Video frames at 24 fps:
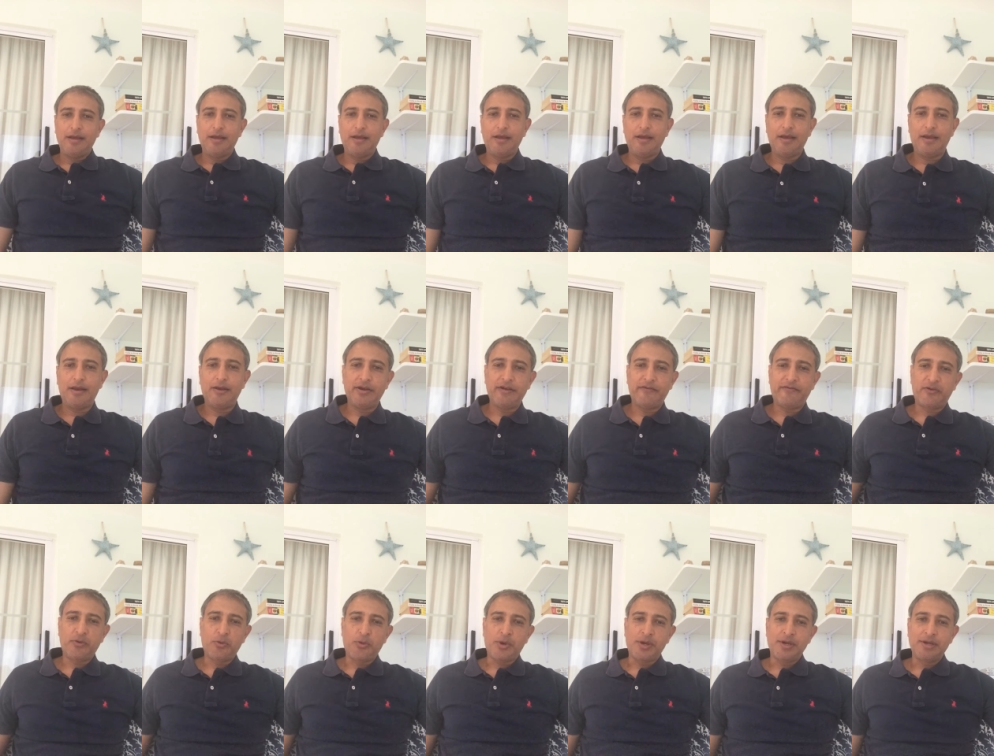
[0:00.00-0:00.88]
Hello,
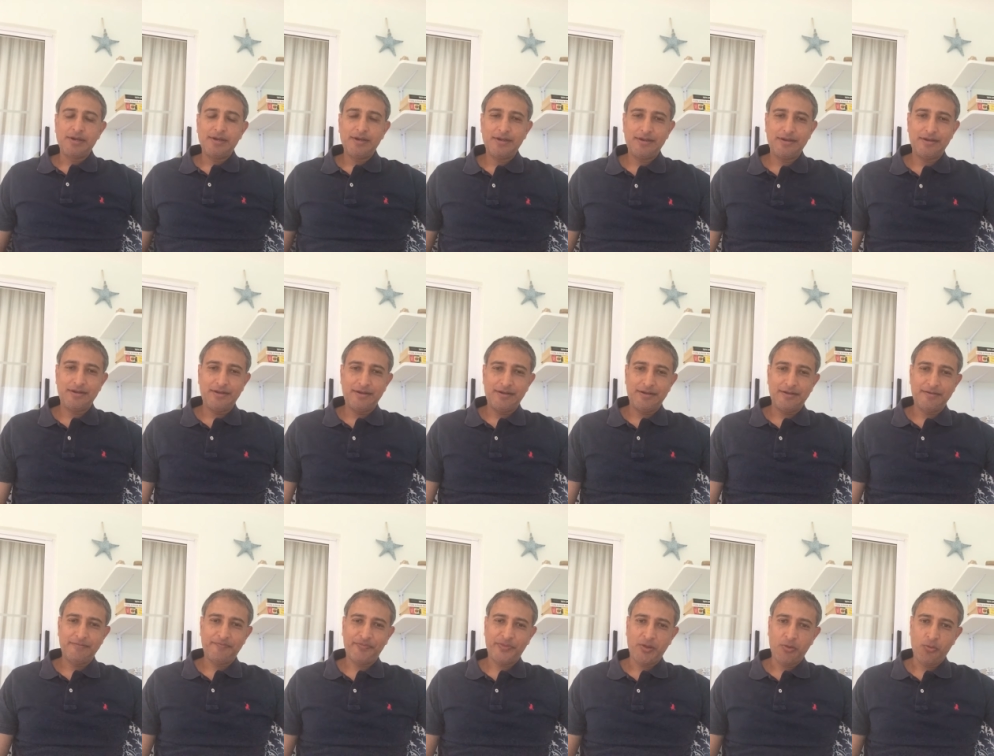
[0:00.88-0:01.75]
everyone.
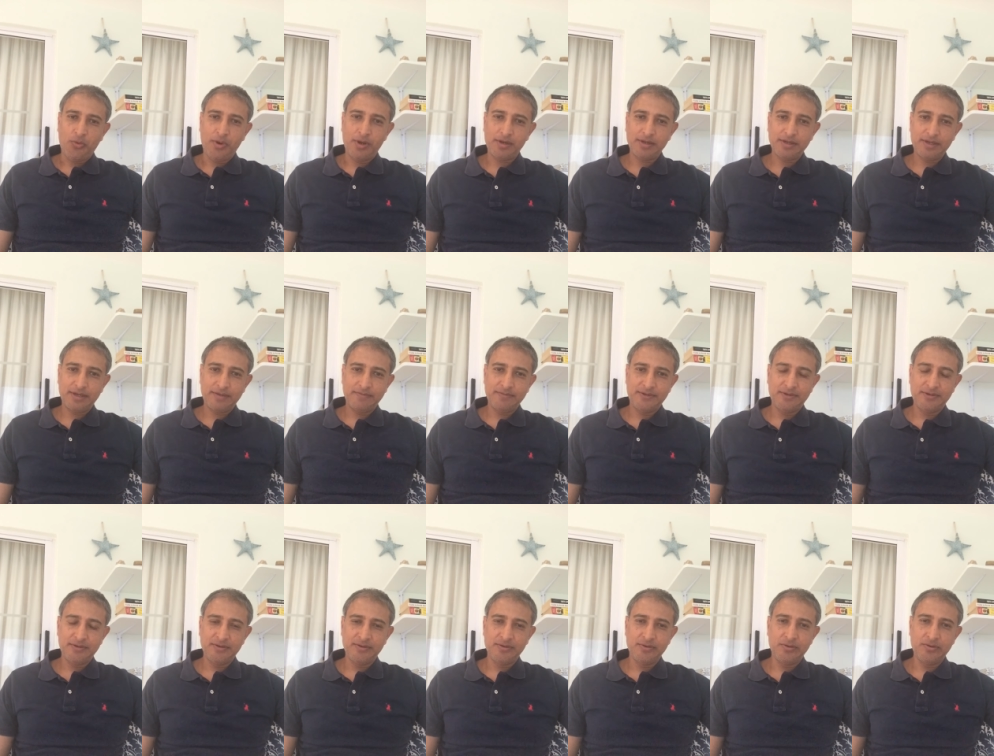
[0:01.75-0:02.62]
Welcome
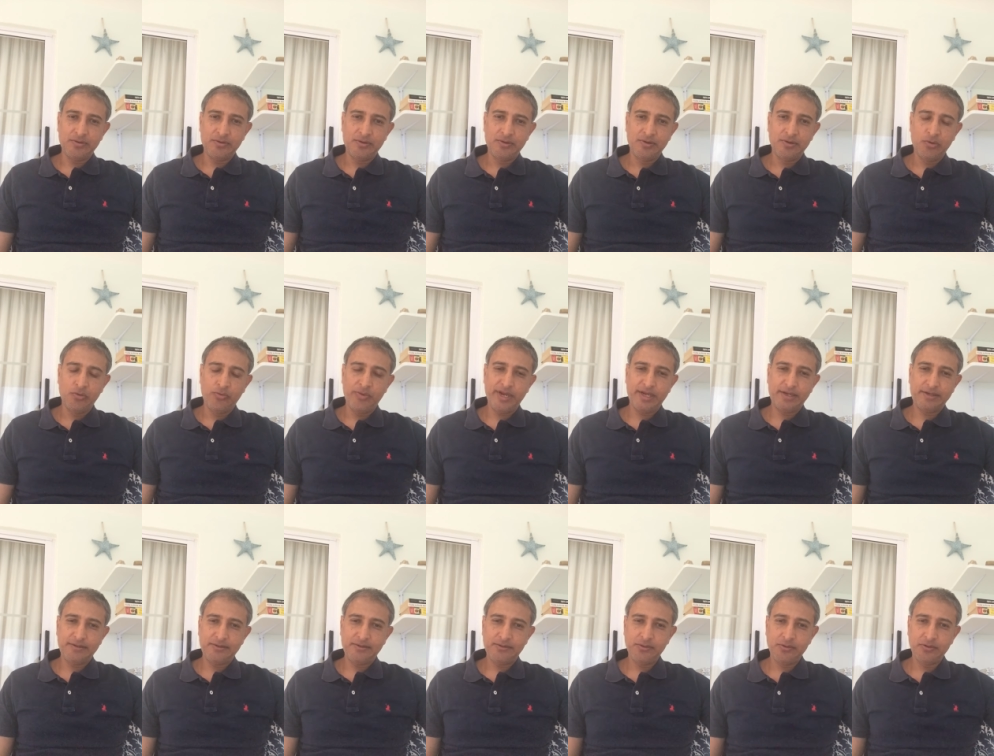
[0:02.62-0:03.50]
to
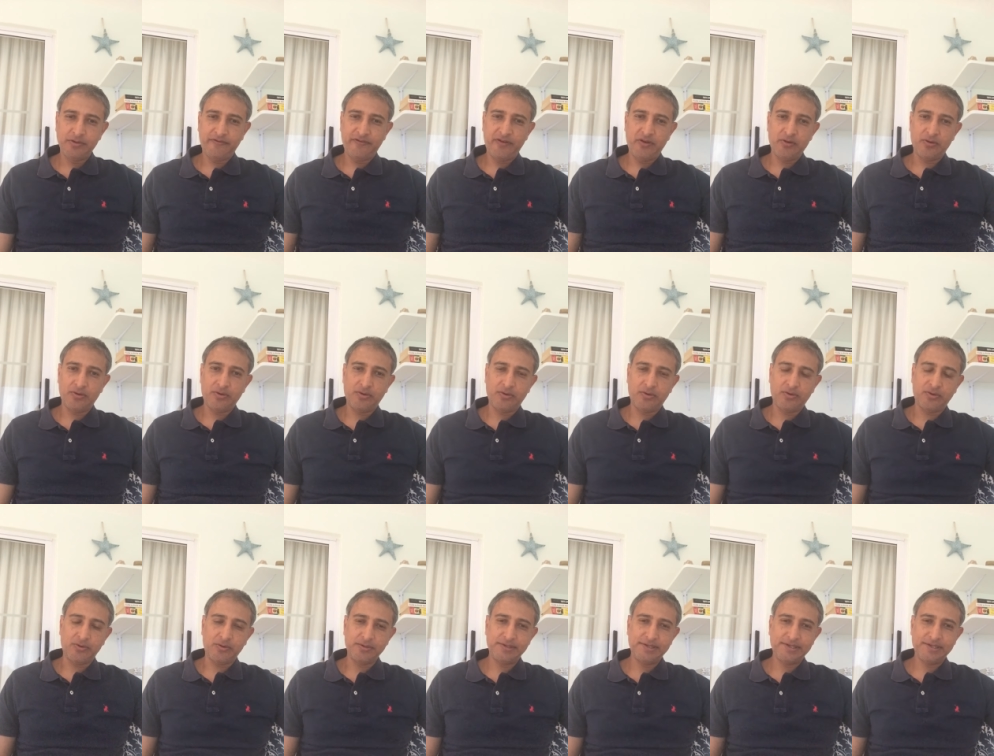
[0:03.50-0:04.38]
week two of your
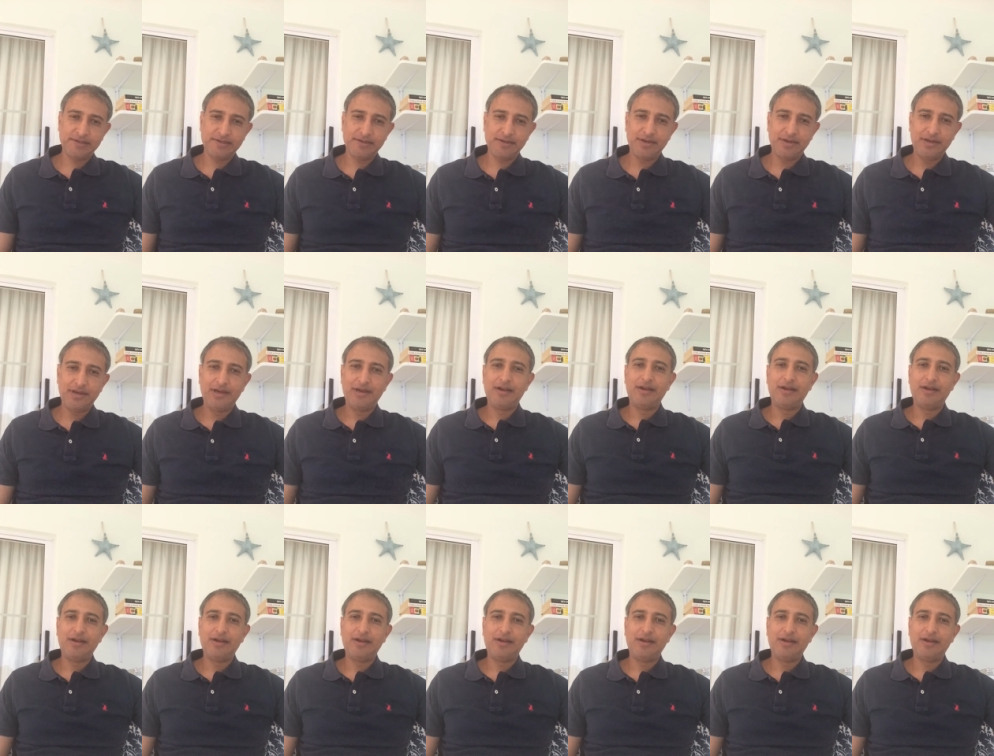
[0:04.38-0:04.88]
course.